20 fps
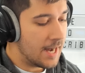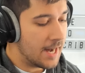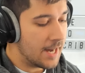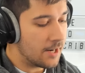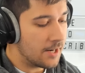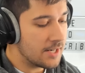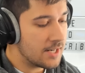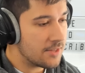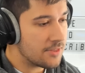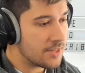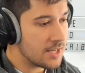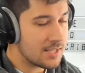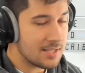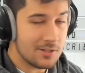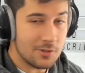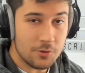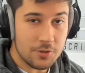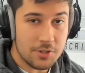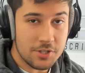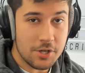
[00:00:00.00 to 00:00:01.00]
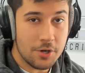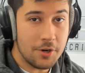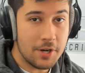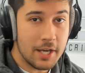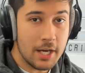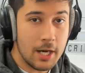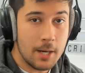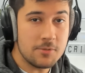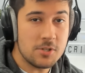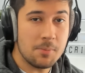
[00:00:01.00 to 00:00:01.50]
And I need this in order to hook
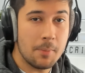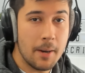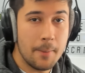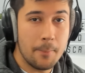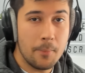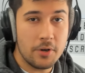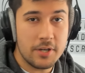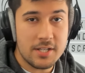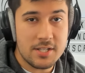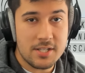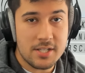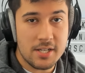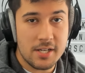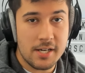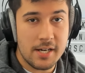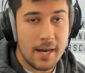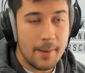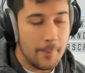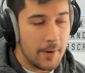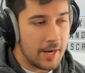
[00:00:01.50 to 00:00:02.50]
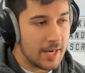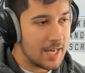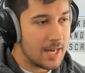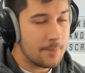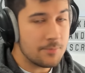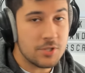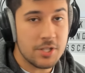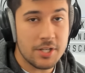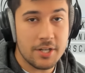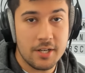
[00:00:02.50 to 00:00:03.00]
it up to my my monitor and my
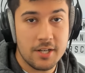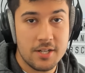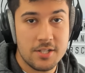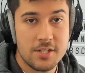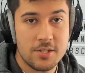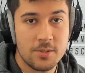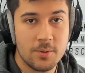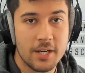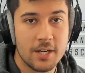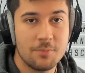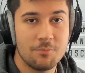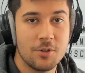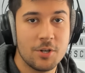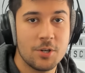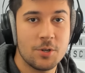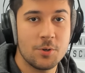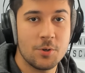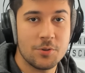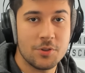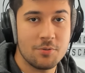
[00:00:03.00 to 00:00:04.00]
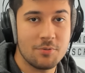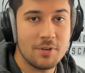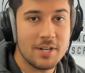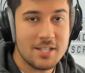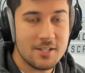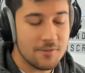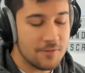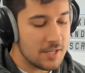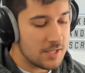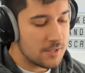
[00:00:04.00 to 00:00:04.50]
capture card so I can record the
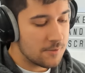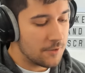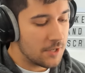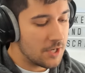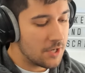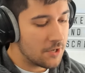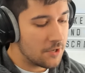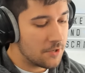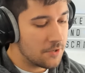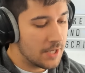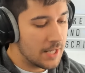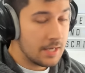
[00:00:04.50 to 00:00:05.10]
rest of this video.